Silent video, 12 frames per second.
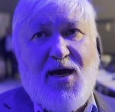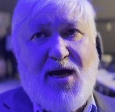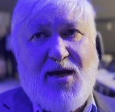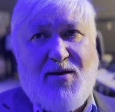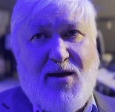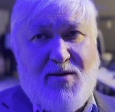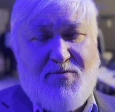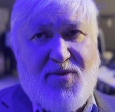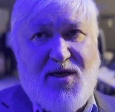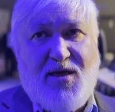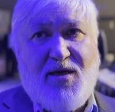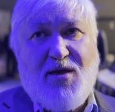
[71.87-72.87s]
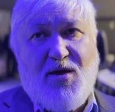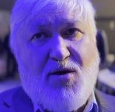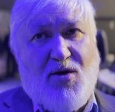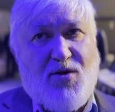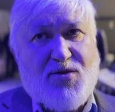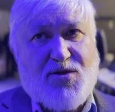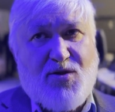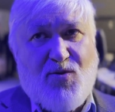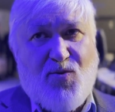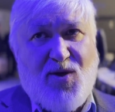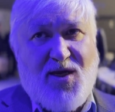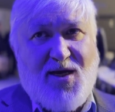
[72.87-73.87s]
and B, also
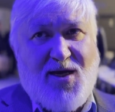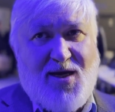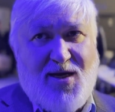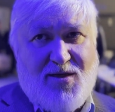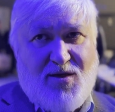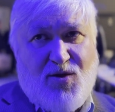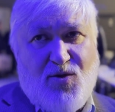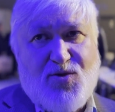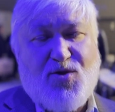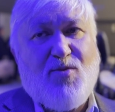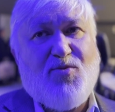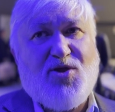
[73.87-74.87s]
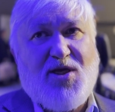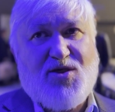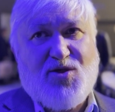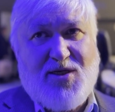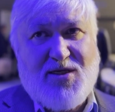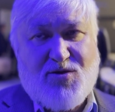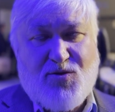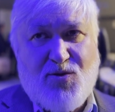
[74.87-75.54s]
we can use computational